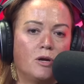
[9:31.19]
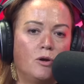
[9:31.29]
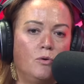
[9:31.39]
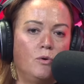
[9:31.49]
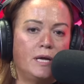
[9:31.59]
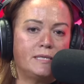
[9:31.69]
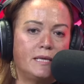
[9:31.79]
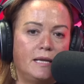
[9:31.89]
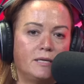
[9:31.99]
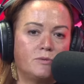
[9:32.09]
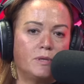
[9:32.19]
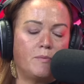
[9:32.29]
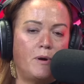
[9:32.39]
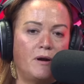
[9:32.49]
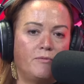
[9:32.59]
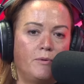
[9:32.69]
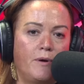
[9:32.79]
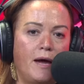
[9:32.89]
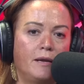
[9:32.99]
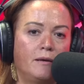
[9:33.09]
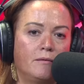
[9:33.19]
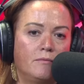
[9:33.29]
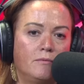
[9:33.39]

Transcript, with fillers: Who is it linked with apart from Iran?